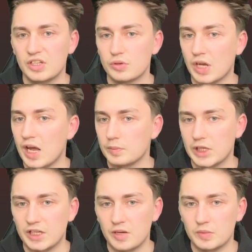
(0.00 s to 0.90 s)
You can't
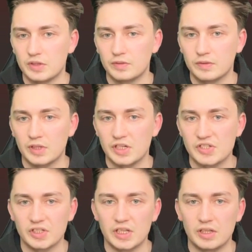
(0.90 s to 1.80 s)
play that move. It
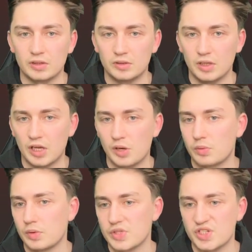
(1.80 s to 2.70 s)
is illegal,
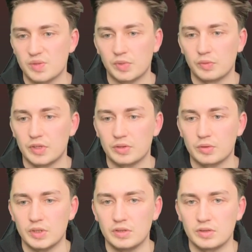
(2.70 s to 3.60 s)
and we will just simply win the
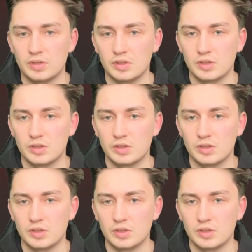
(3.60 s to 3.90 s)
queen.